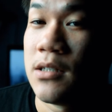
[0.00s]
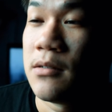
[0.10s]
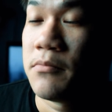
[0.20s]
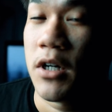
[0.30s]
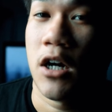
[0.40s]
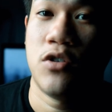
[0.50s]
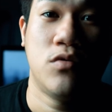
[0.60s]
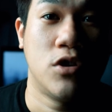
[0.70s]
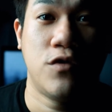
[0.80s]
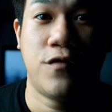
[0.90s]
are
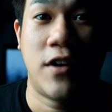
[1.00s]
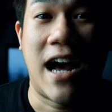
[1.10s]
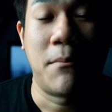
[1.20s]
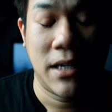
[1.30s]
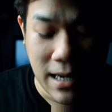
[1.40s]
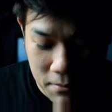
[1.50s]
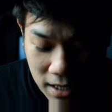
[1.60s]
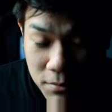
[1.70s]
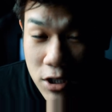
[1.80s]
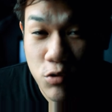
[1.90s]
you fat? I mean,
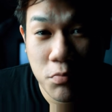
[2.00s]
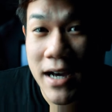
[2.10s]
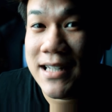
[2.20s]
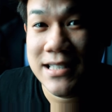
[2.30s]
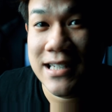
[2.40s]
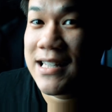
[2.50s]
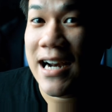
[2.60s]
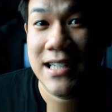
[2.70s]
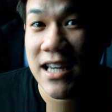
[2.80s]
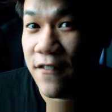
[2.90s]
maybe you might think that I
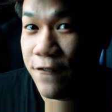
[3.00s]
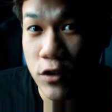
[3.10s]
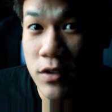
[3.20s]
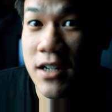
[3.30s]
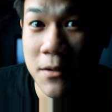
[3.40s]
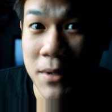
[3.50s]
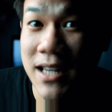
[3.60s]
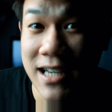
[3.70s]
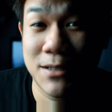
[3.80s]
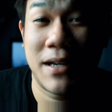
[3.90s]
can't feel nothing in my
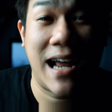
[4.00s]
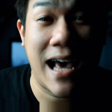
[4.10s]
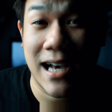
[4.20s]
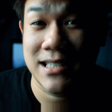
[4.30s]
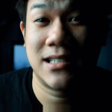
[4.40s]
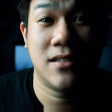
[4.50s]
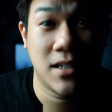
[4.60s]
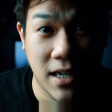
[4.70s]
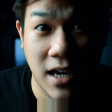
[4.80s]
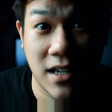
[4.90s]
legs, but I actually
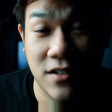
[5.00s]
can.